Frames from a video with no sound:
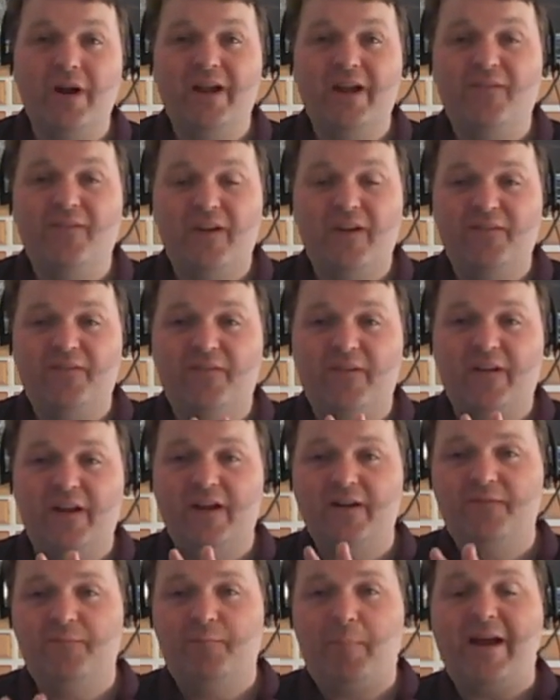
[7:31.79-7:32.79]

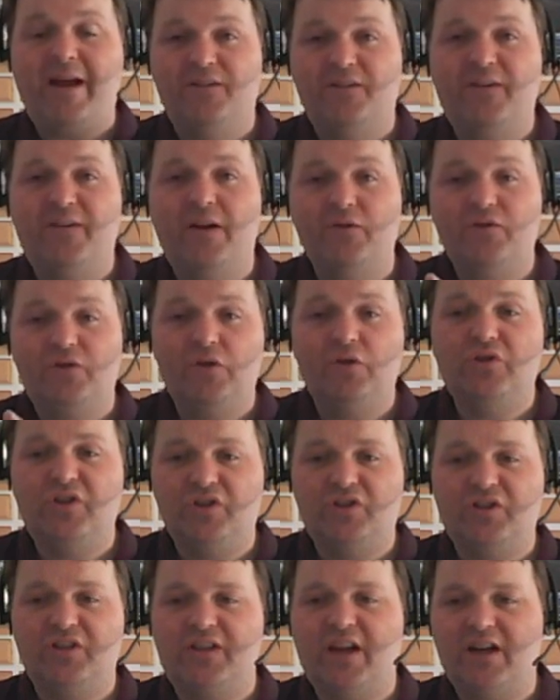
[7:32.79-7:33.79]
if passive house
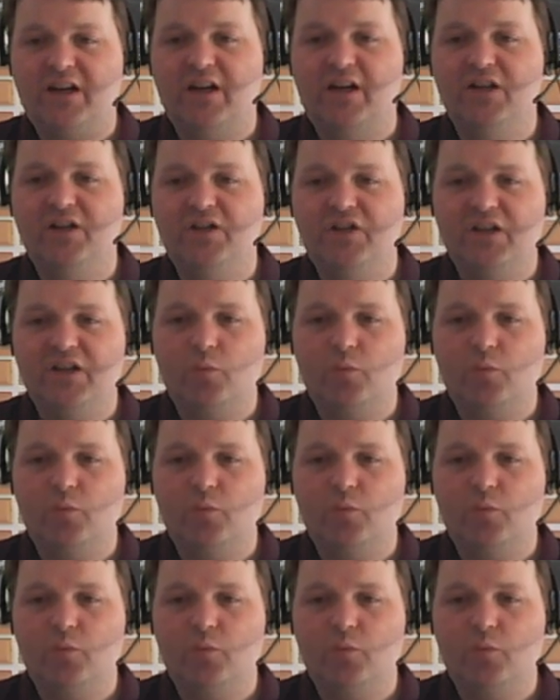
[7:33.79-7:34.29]
uses the technology,